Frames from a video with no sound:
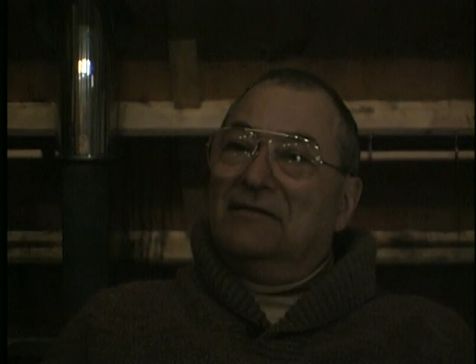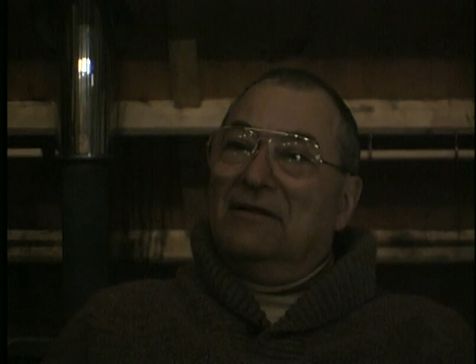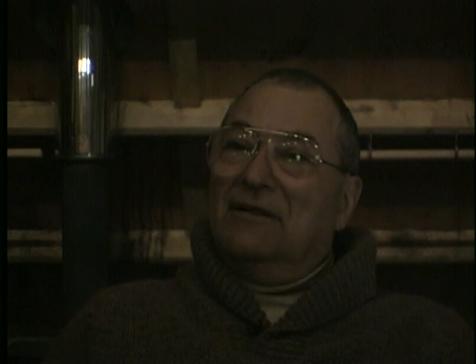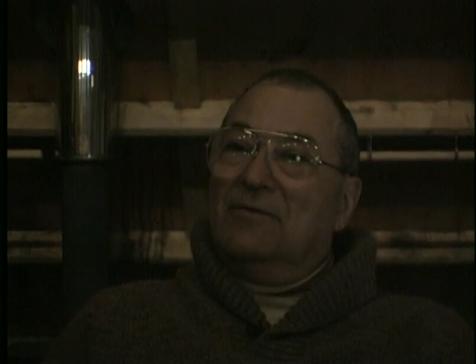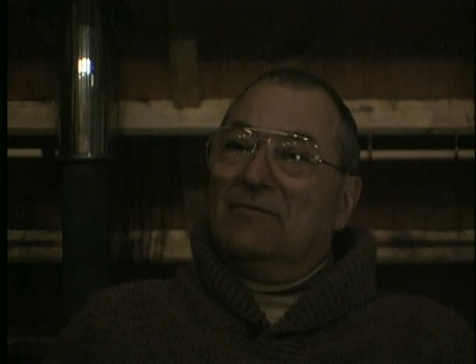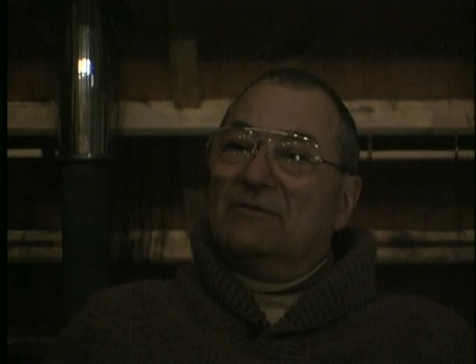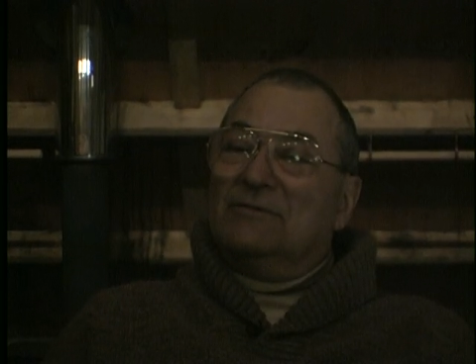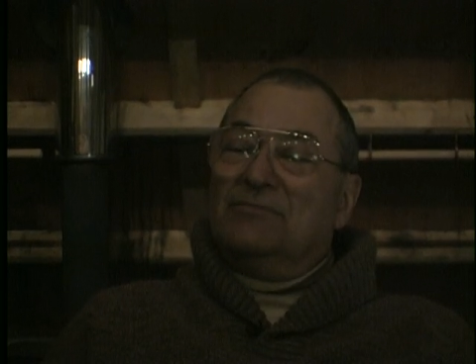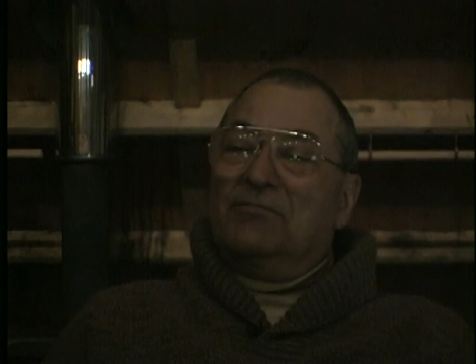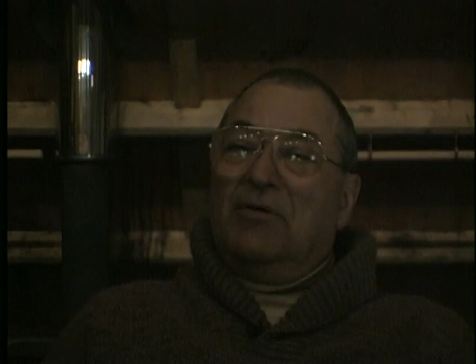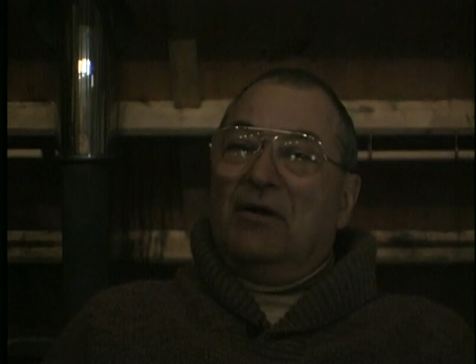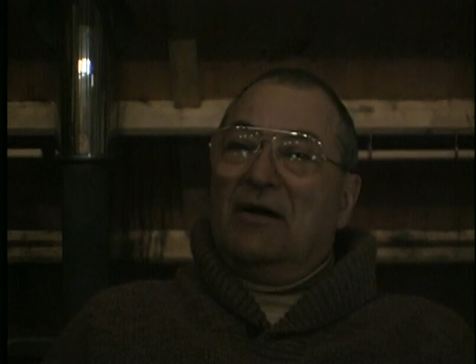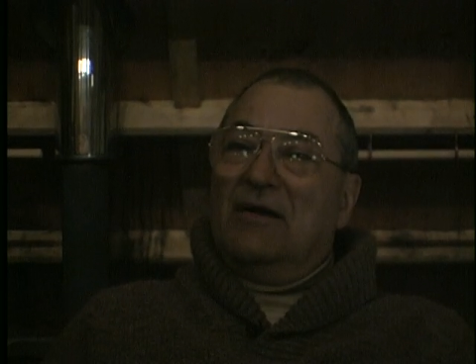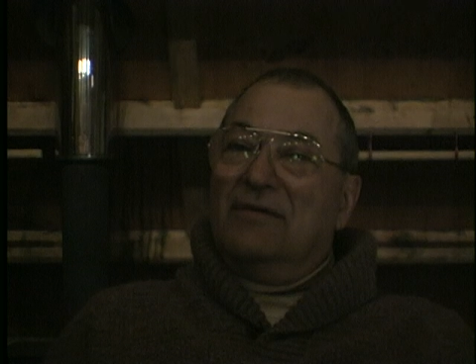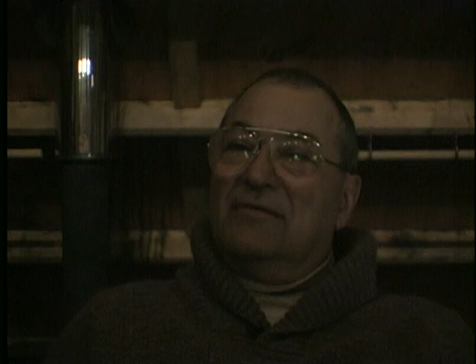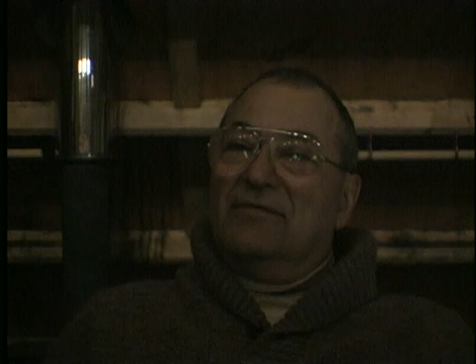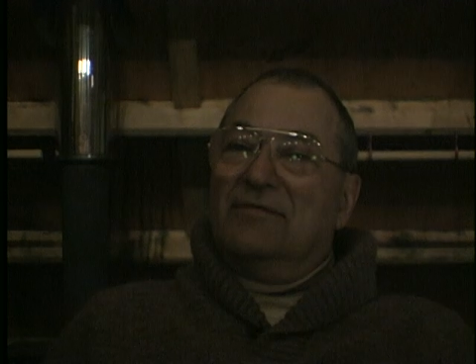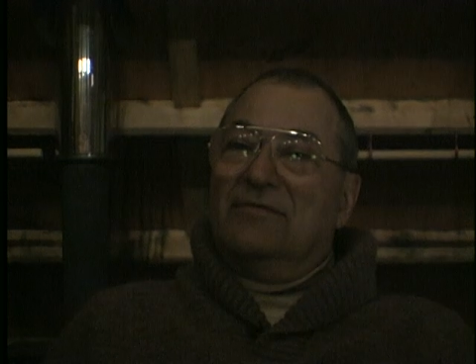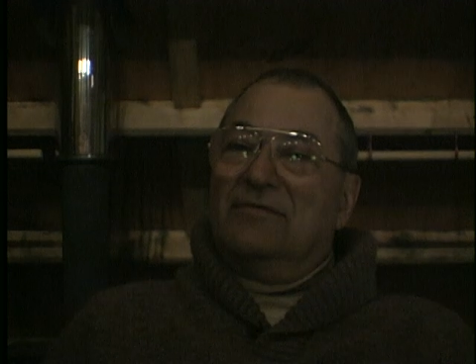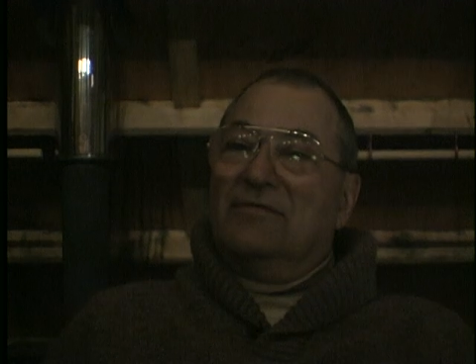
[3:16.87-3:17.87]
It was part
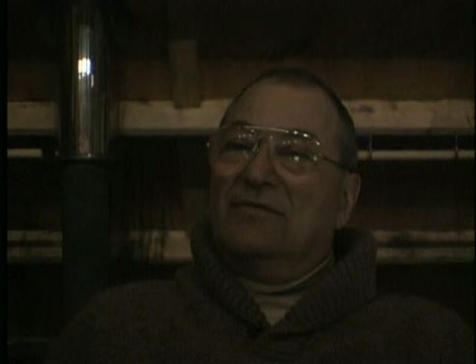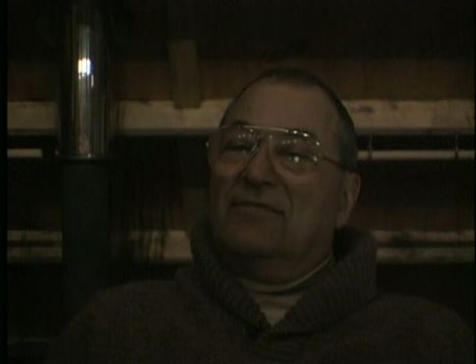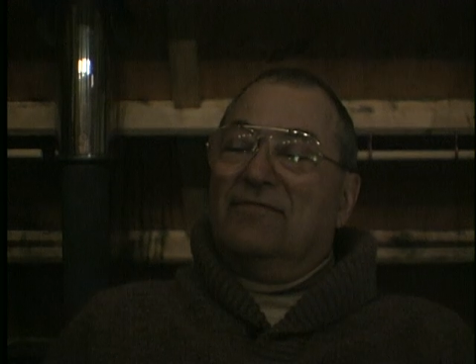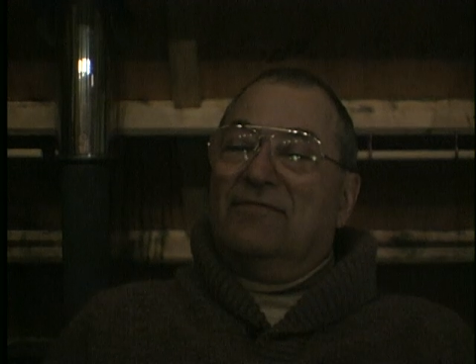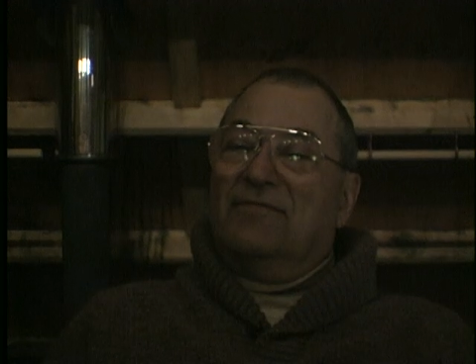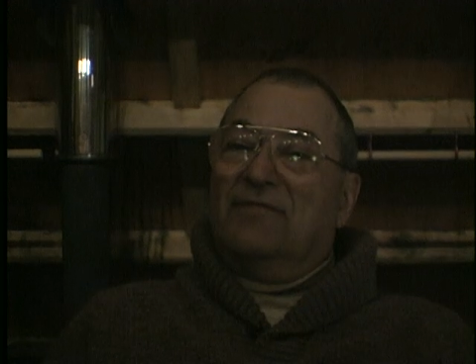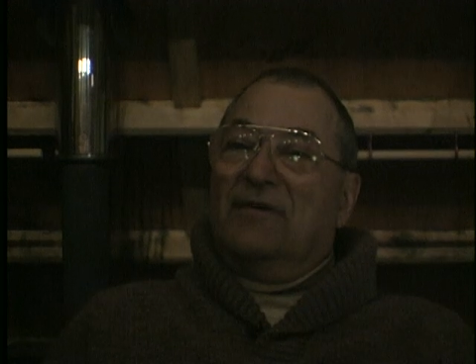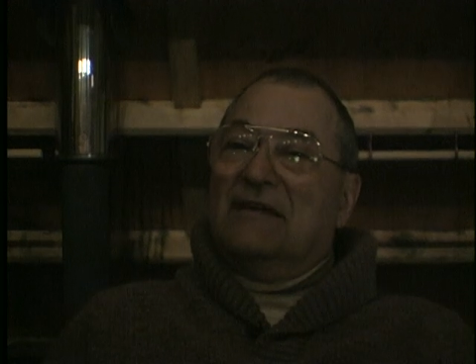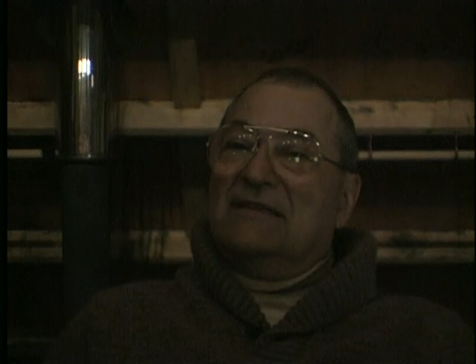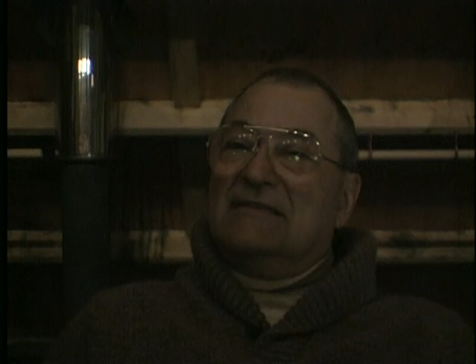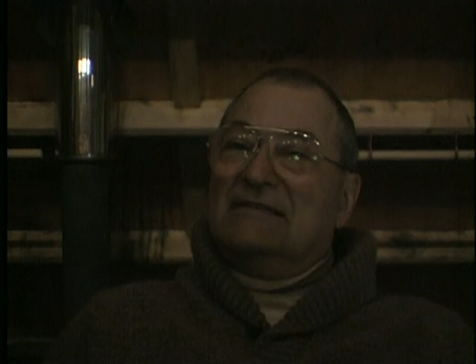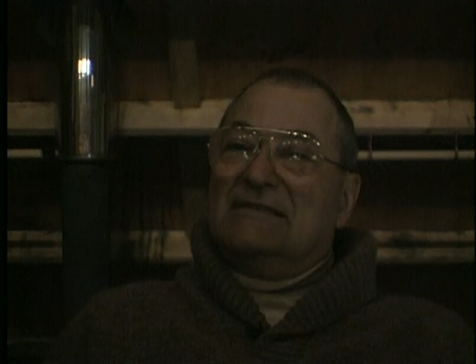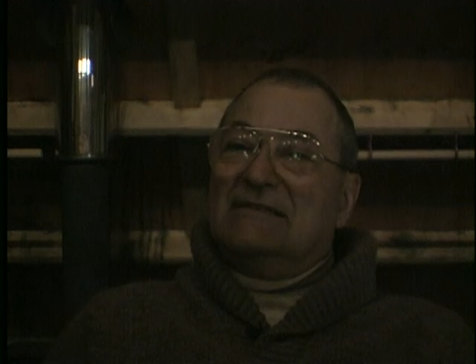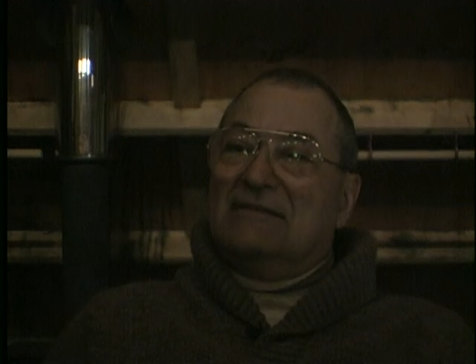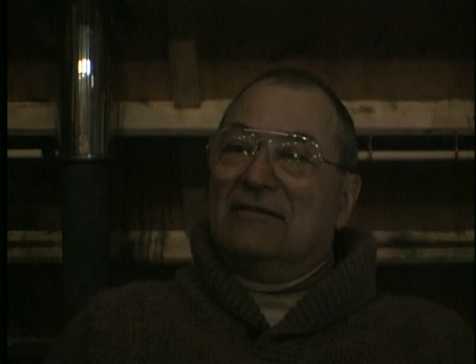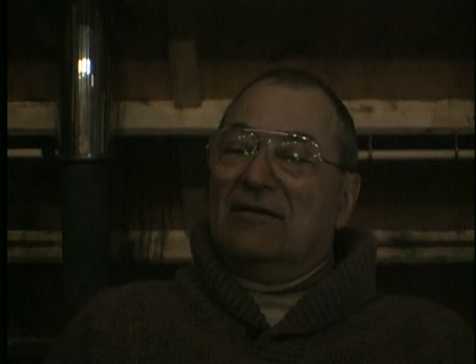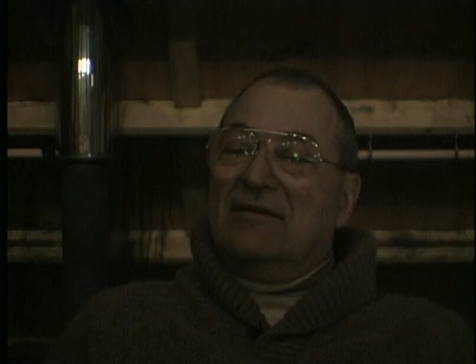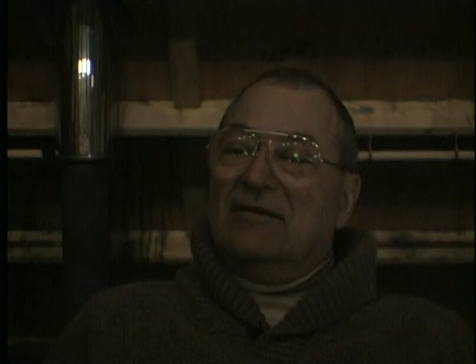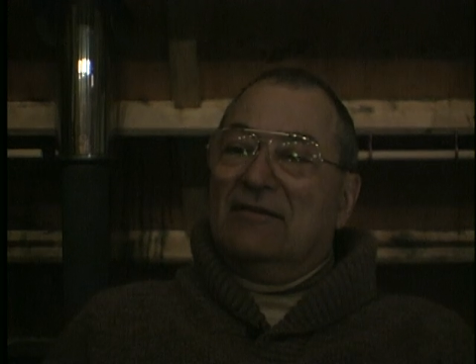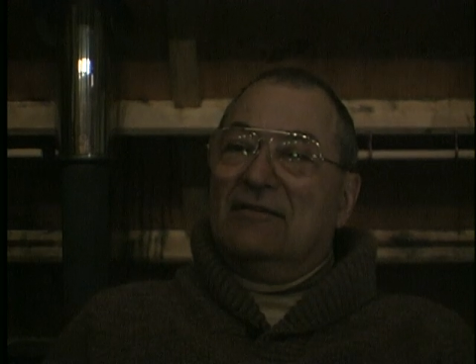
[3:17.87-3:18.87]
of the fun
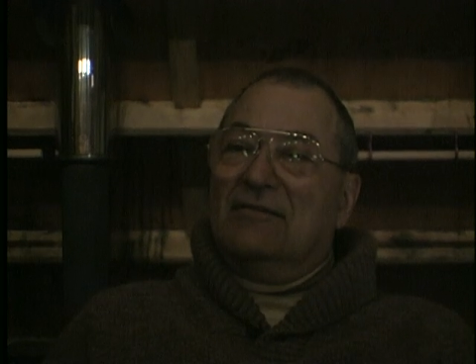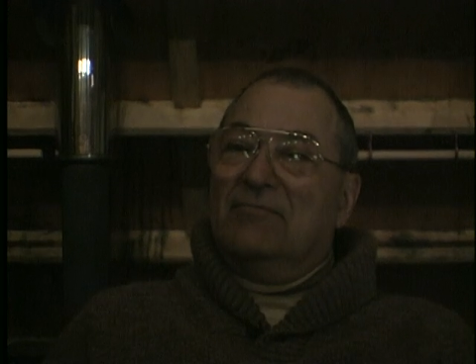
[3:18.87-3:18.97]
started